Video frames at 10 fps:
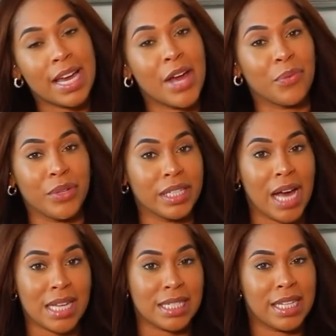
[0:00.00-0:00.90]
and
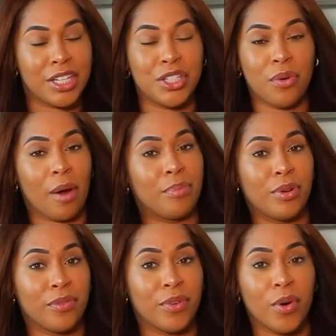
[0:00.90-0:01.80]
realizing that you are
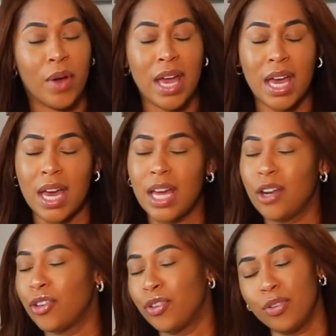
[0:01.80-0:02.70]
beautiful and
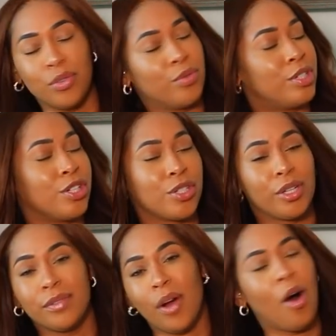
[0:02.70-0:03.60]
you
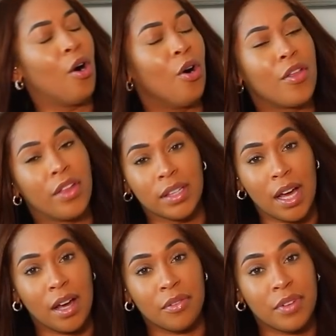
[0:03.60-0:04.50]
deserve all the
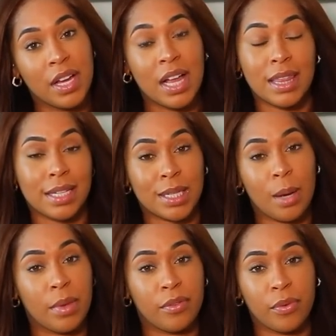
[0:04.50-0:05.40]
love that's
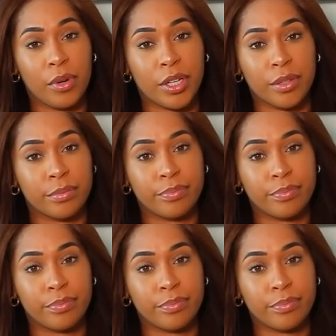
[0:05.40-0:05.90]
coming for you.